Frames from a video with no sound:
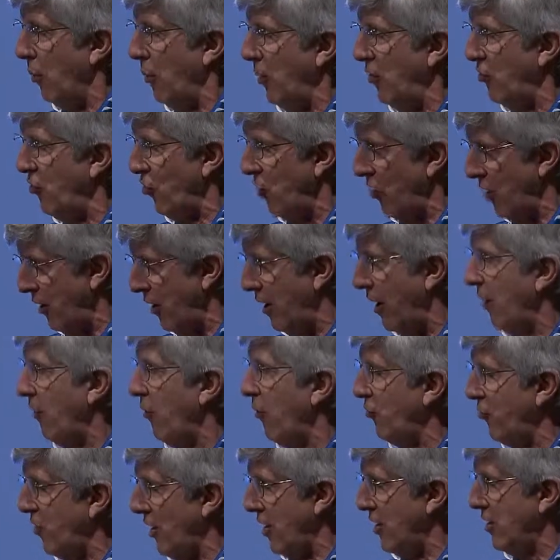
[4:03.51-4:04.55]
we turning
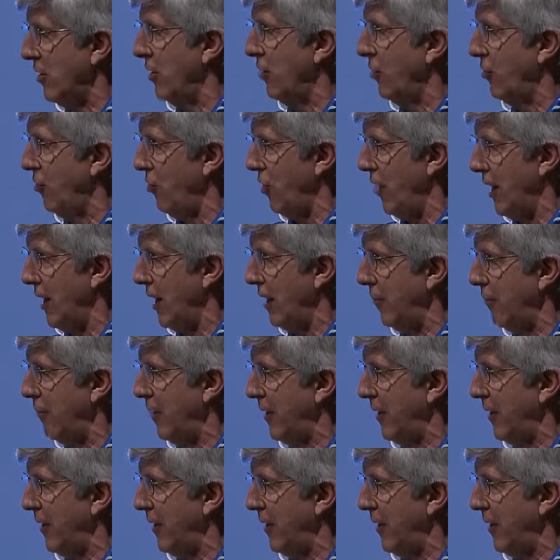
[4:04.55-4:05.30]
another 10-year crank?